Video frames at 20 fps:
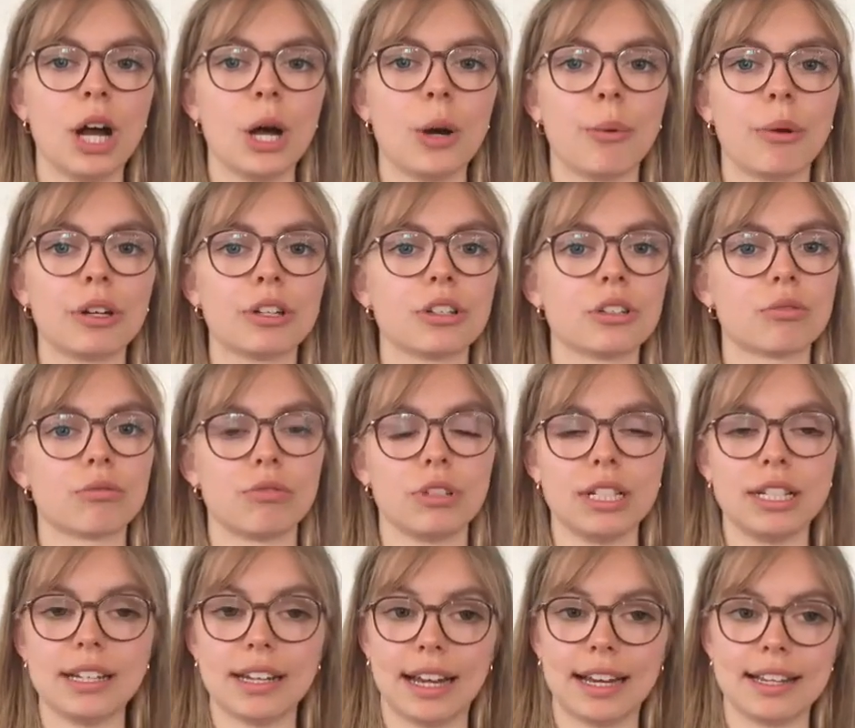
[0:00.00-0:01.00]
which is
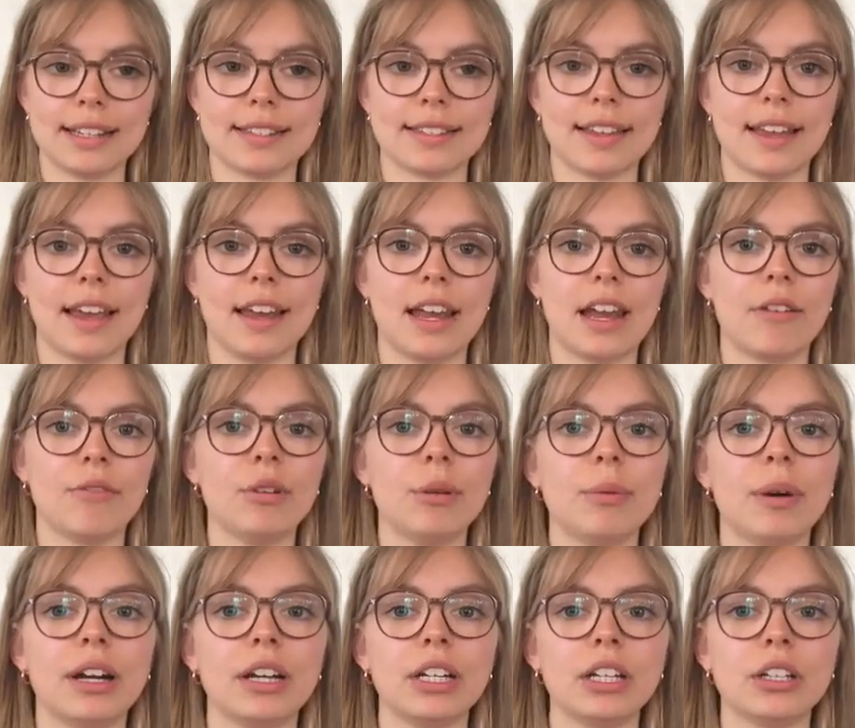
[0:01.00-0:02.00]
really nice, and
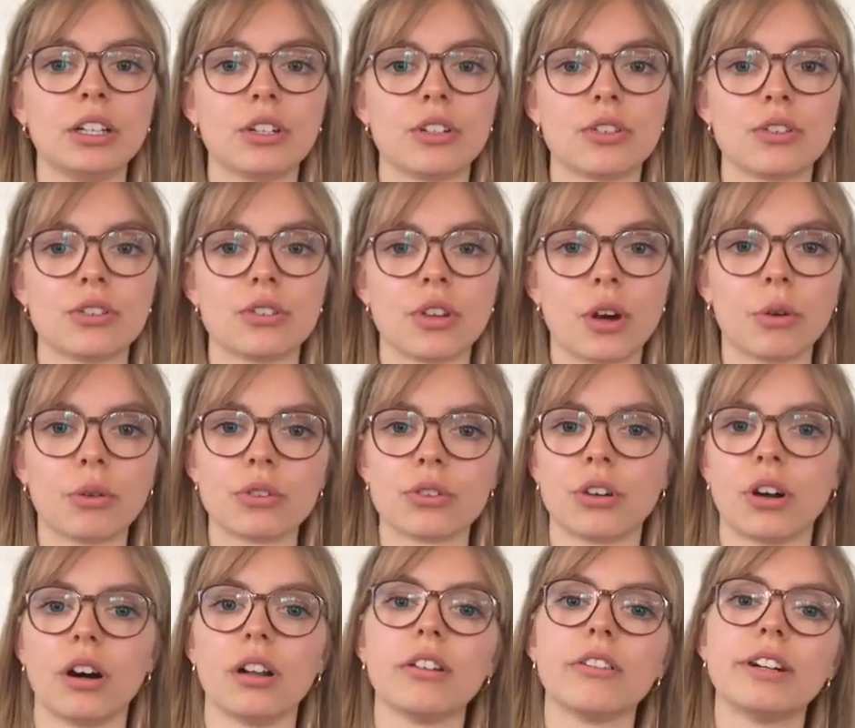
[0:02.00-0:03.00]
everybody is so
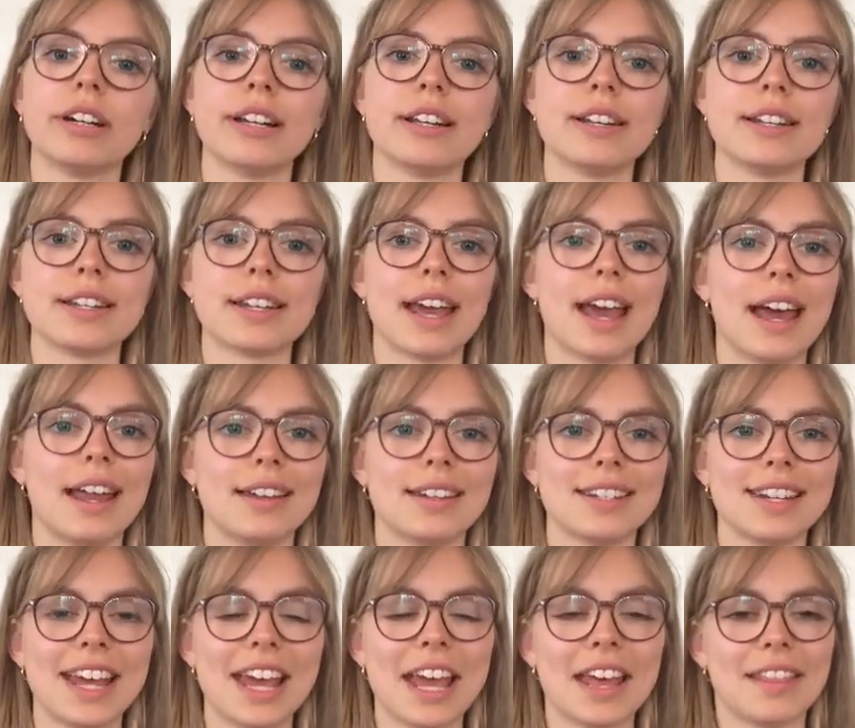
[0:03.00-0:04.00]
tolerant and
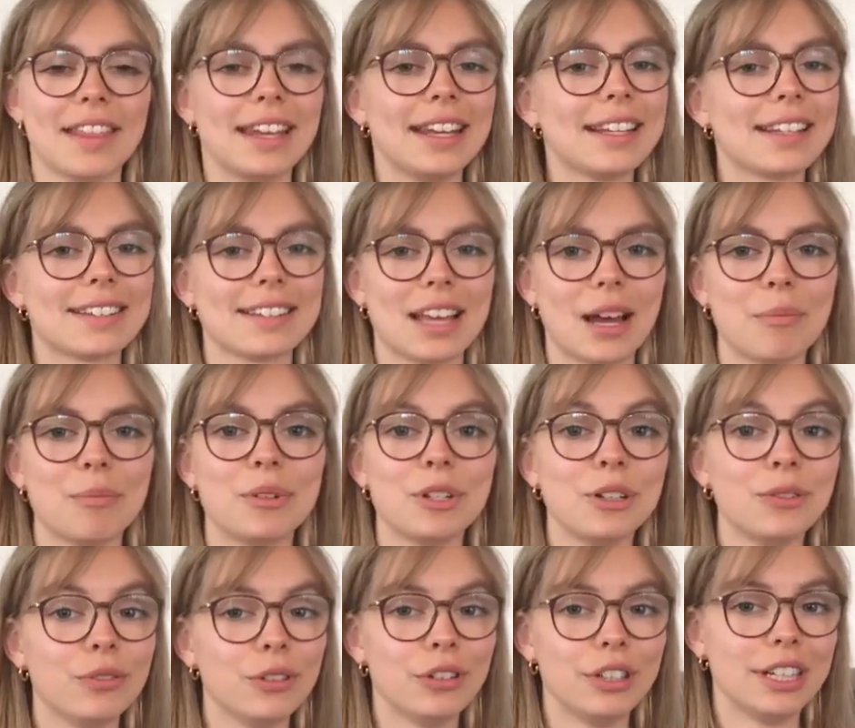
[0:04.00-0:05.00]
they accept
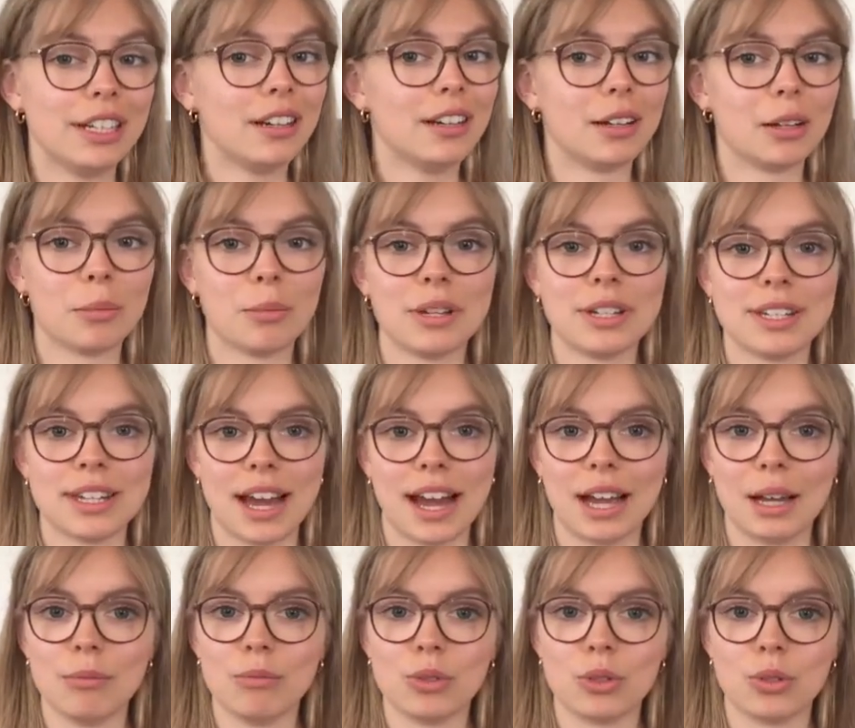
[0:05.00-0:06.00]
if you need a little bit
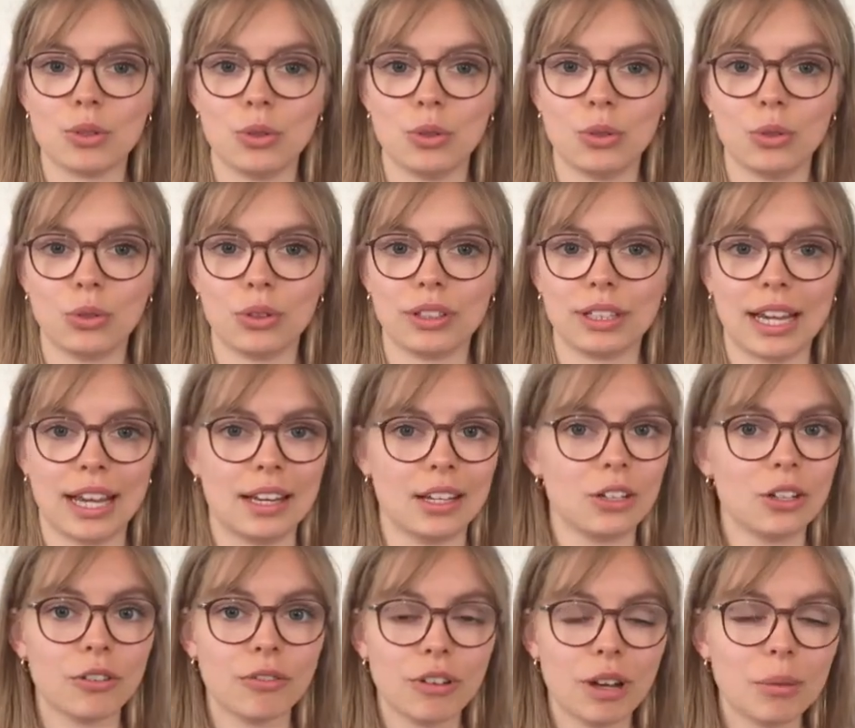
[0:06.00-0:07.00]
time to get in
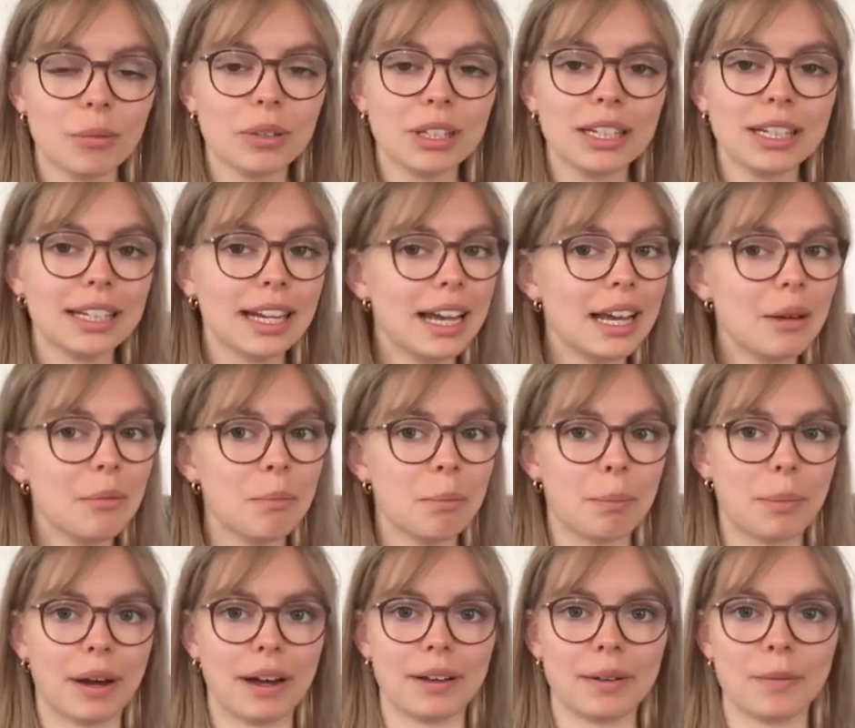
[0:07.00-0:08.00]
your family again,
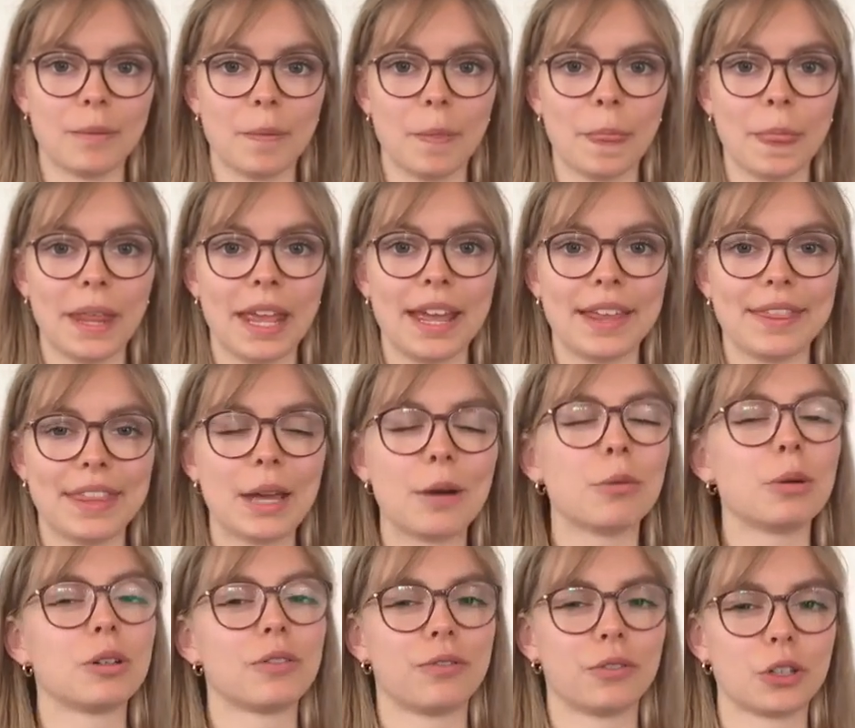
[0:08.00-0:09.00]
but that
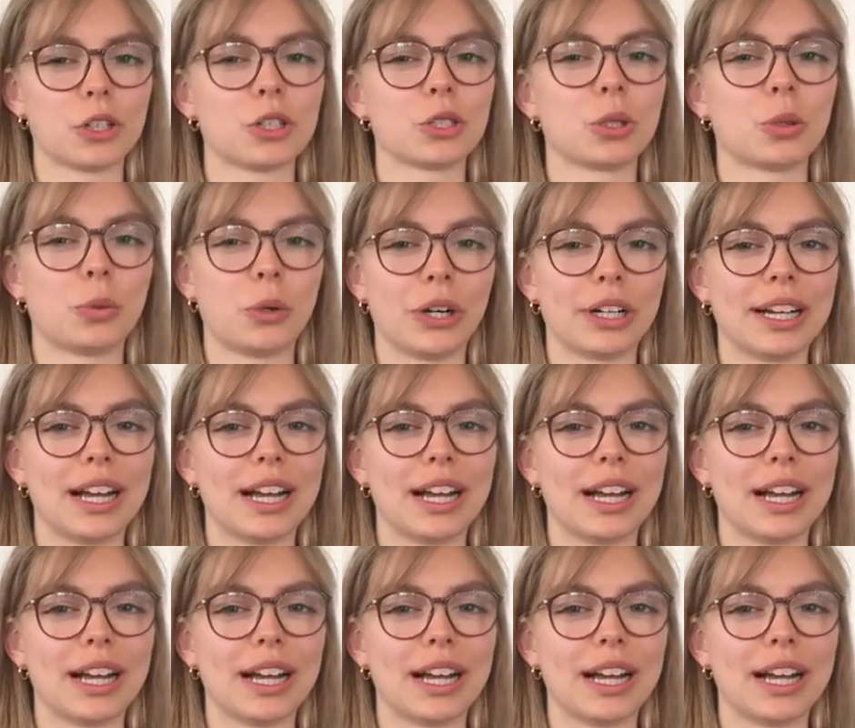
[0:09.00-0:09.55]
will for sure work.